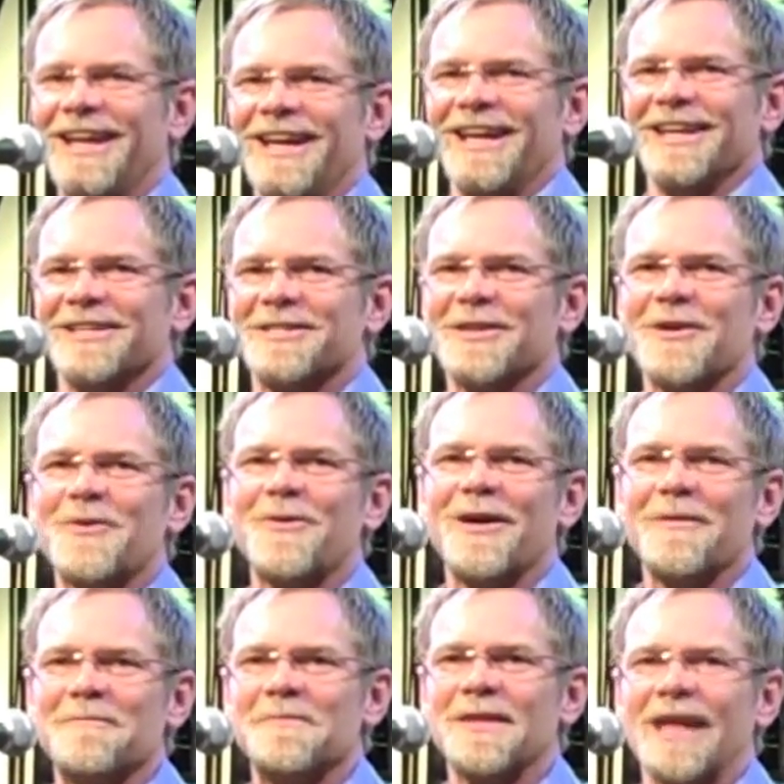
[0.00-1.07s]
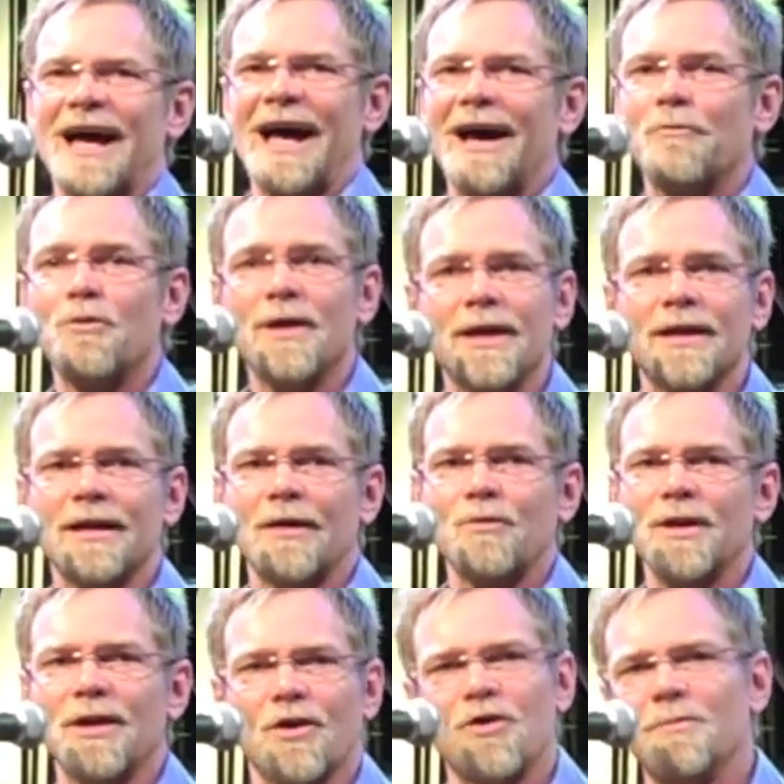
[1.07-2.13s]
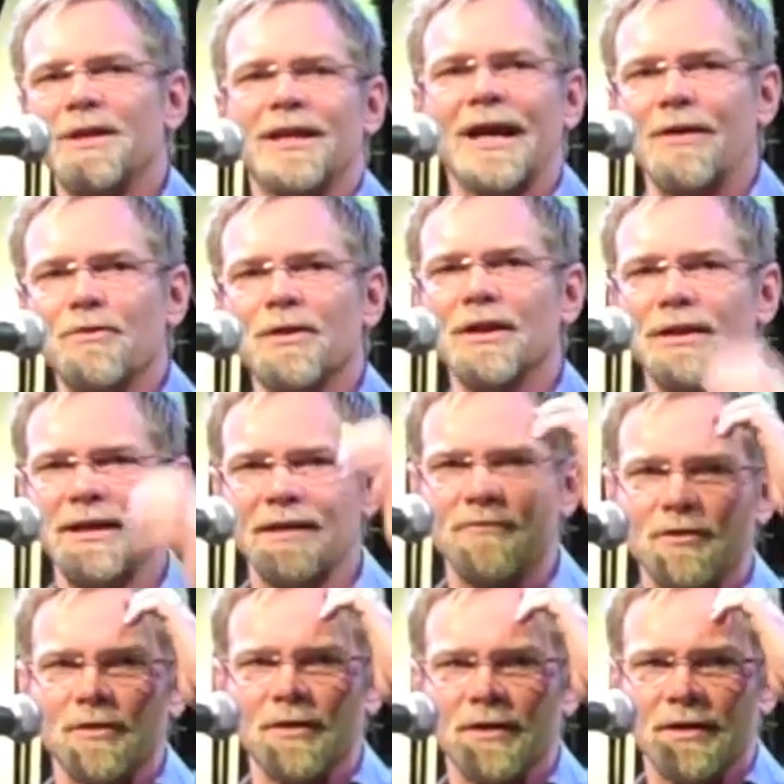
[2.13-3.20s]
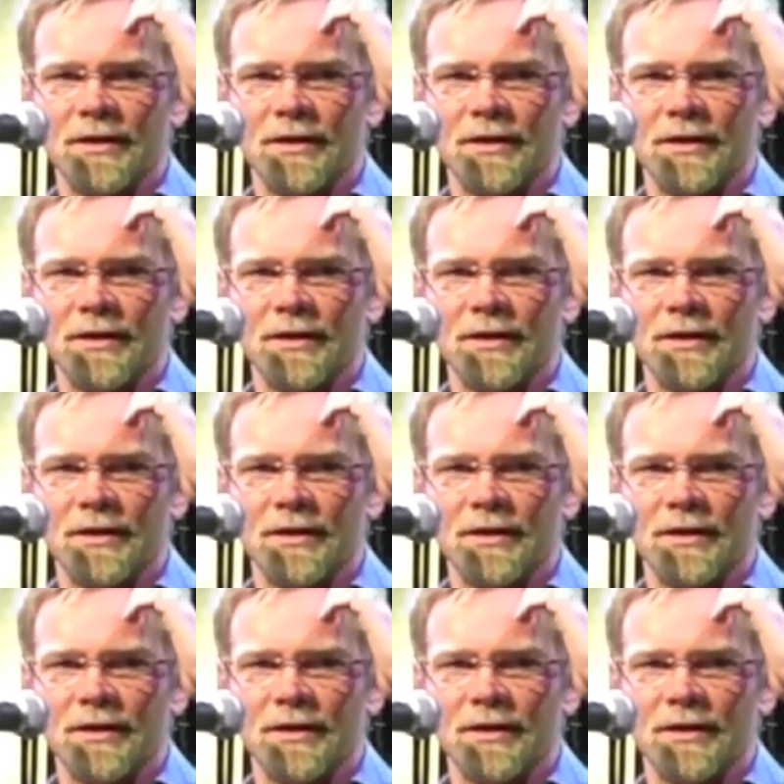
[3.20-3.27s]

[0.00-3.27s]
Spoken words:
So I went home, and I really never